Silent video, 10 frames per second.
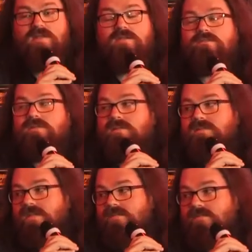new Tallaght the new
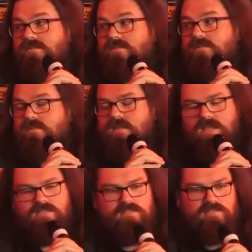Theatre. one is that new? Did
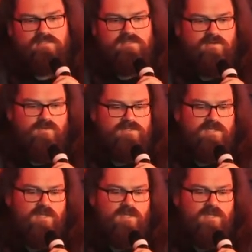yes, up, there was a.